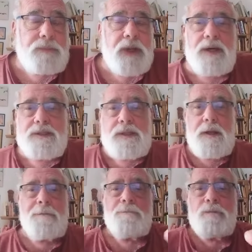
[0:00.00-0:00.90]
because
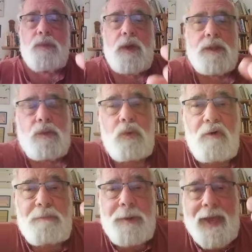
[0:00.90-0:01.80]
the
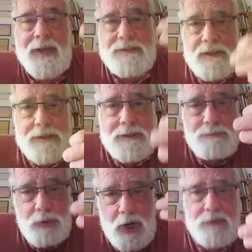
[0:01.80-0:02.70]
Wolfpack
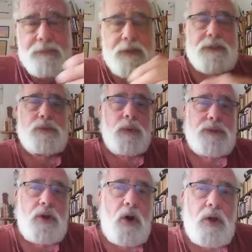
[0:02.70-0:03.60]
system, part of it is
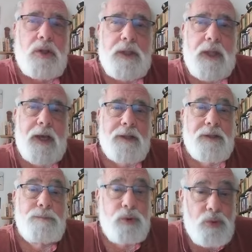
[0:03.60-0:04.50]
what's called
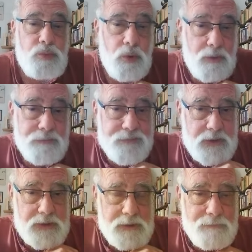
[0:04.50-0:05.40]
the Blue Wolf
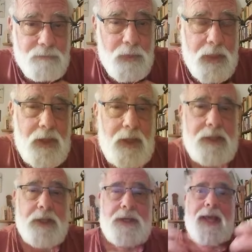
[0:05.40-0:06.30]
system.
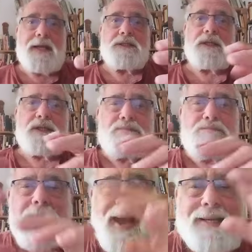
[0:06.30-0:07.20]
It takes this
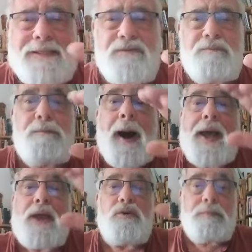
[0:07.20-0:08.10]
massive
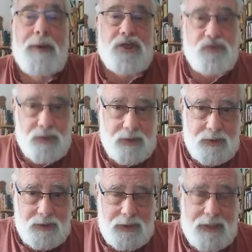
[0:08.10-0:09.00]
biometric,
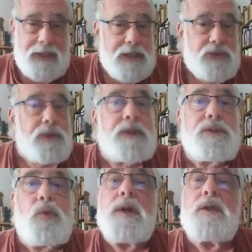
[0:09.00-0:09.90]
and Israel
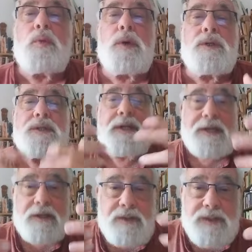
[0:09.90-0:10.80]
is one of the world's
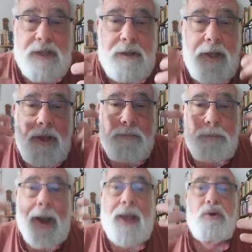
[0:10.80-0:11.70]
leaders in
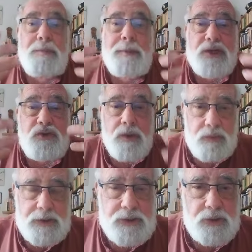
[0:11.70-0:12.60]
biometric
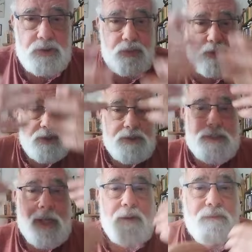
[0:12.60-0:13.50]
research, which is
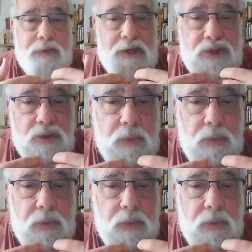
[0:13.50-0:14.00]
not only facial